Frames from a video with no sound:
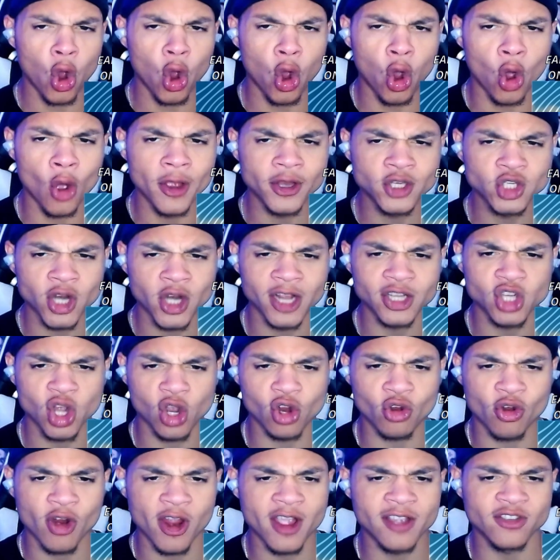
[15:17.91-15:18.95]
Oh, he trying to
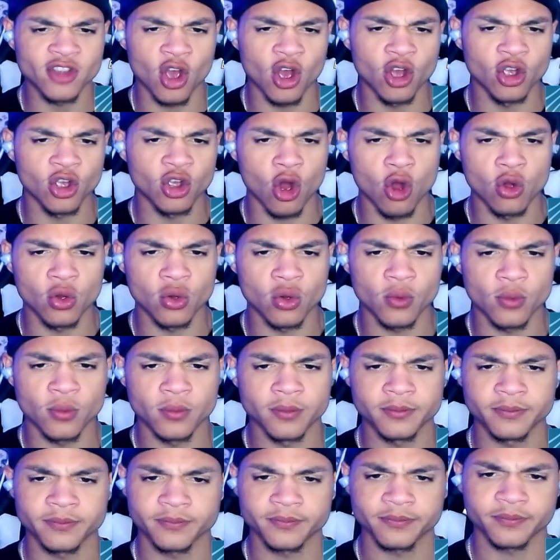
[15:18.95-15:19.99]
talk crazy on Goku.
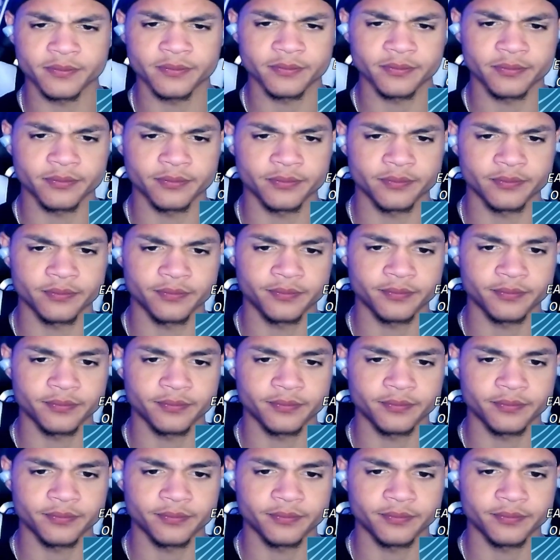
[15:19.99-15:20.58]
find your match in